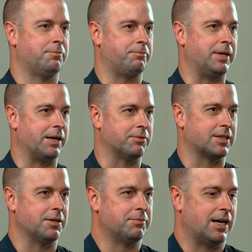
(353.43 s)
being able to
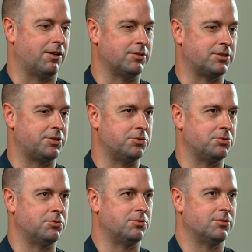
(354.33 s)
come down
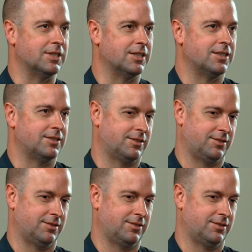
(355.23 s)
to the